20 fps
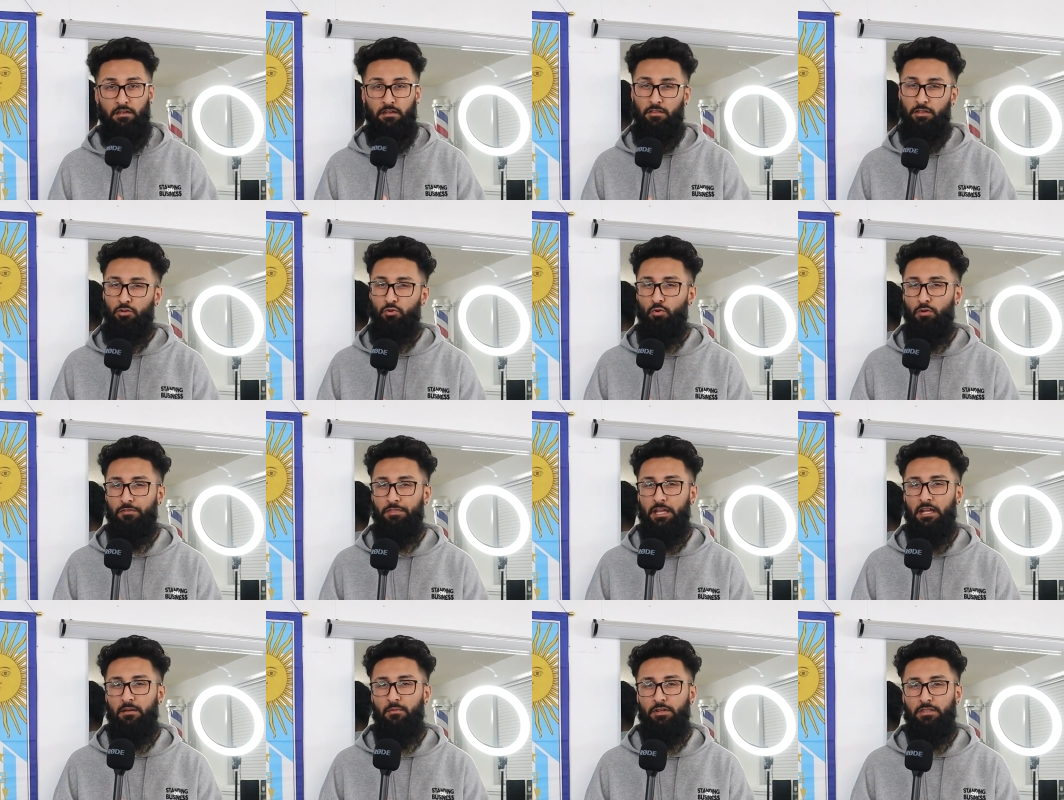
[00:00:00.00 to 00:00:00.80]
Now, the cool
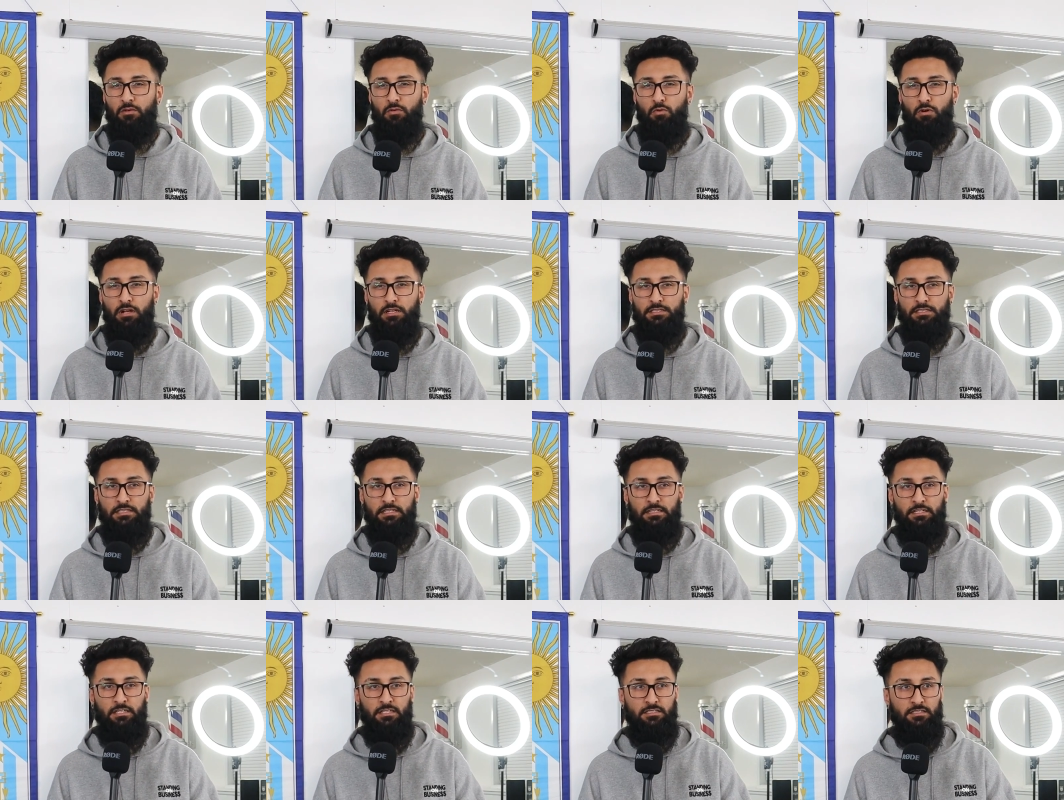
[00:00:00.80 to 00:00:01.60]
thing about the Wahl
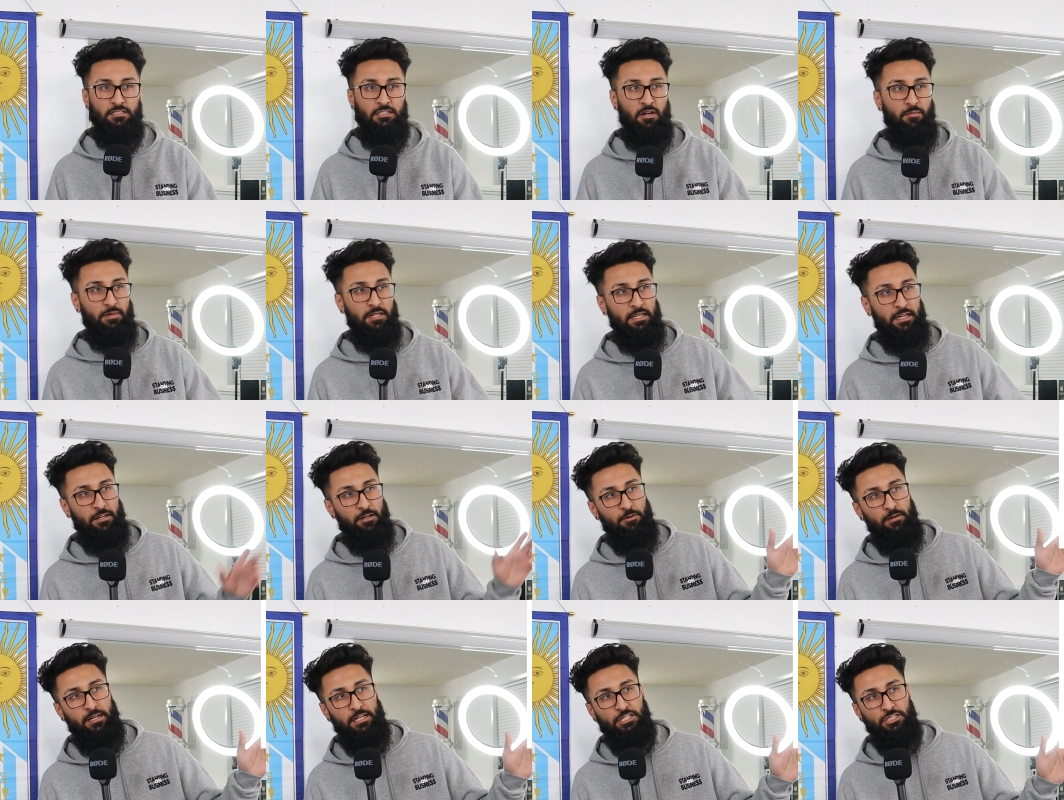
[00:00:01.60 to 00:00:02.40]
seniors is how many
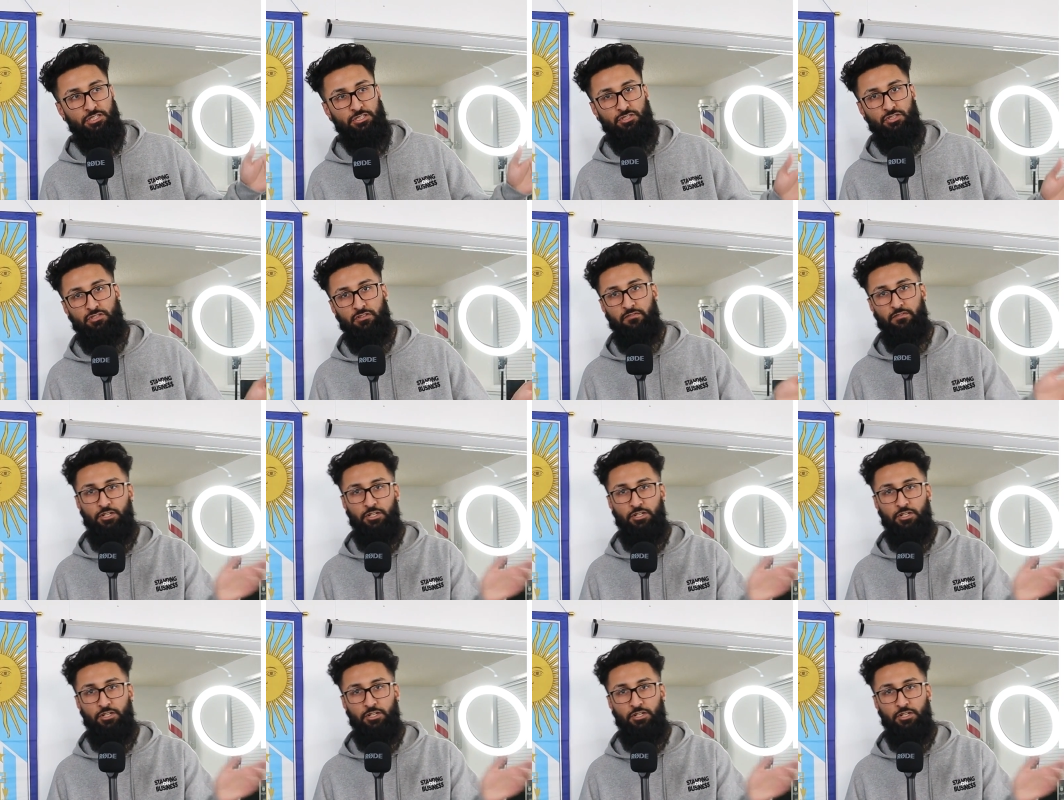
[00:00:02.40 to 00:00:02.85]
iterations or